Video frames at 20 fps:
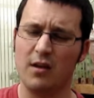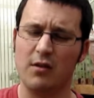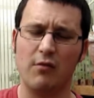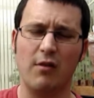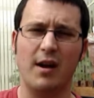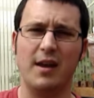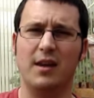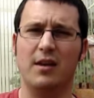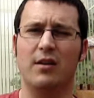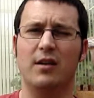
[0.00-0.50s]

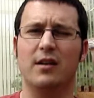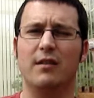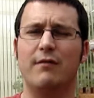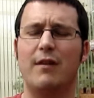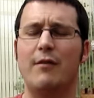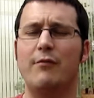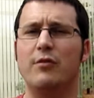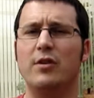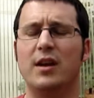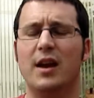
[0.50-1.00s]
Great kind of
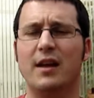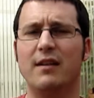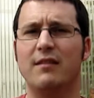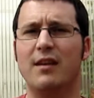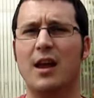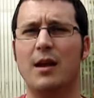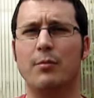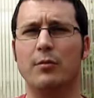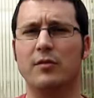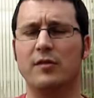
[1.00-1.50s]
everyday
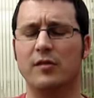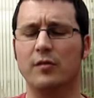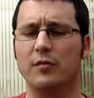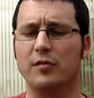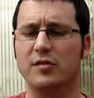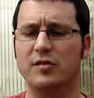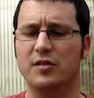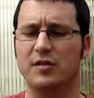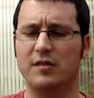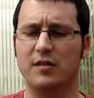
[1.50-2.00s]
table
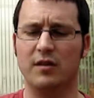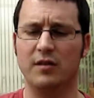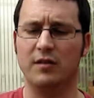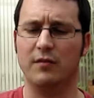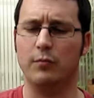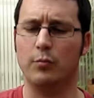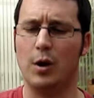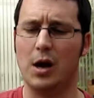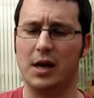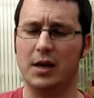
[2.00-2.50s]
sauce, just kind
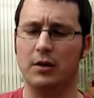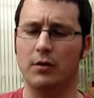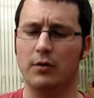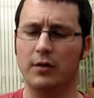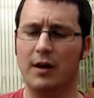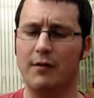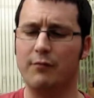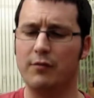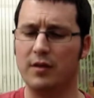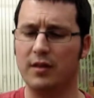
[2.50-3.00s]
of whack it
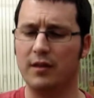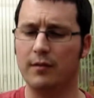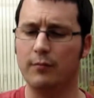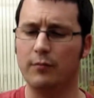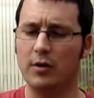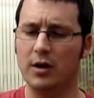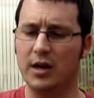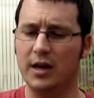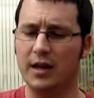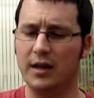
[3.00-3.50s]
on everything
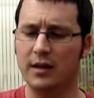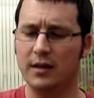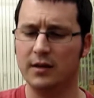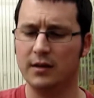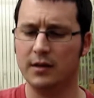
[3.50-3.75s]
really.